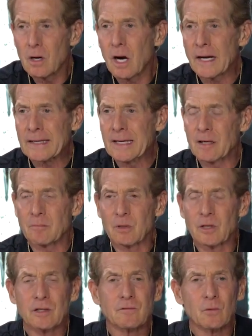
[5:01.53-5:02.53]
I can't
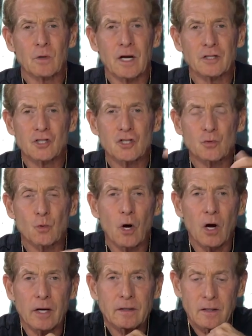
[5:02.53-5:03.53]
believe what I just
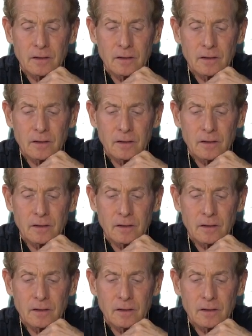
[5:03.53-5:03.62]
wrought.